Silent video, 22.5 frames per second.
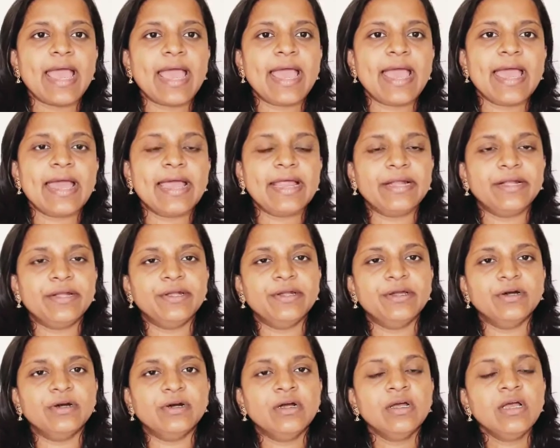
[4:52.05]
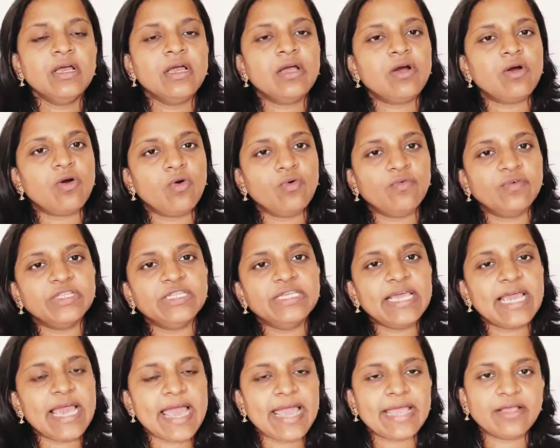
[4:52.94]
And over
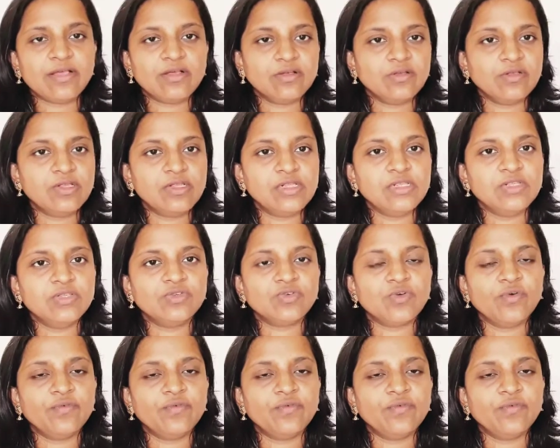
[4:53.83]
the ankles,